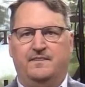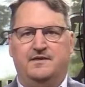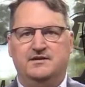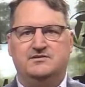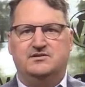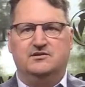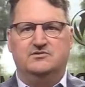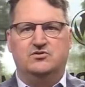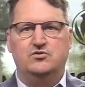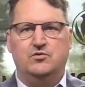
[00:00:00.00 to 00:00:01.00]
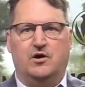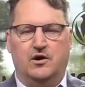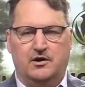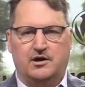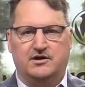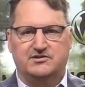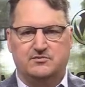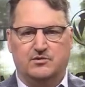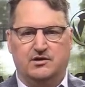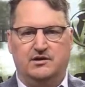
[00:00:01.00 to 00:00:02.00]
this is who our
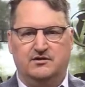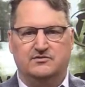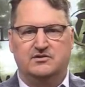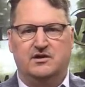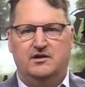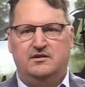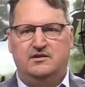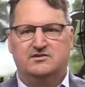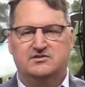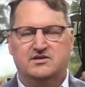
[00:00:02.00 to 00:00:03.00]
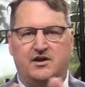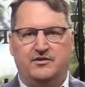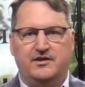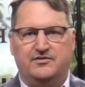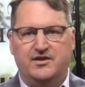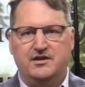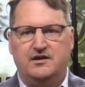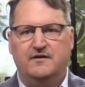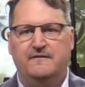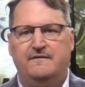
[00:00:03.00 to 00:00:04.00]
customer is. This is how they think.